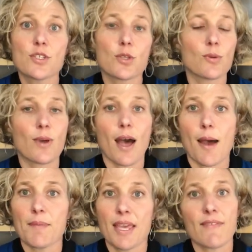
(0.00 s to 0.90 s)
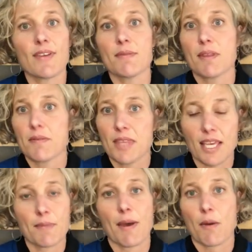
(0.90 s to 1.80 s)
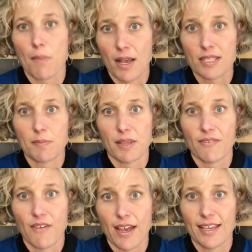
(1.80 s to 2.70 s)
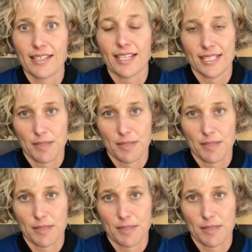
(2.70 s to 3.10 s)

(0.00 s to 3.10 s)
to even think about possibly flying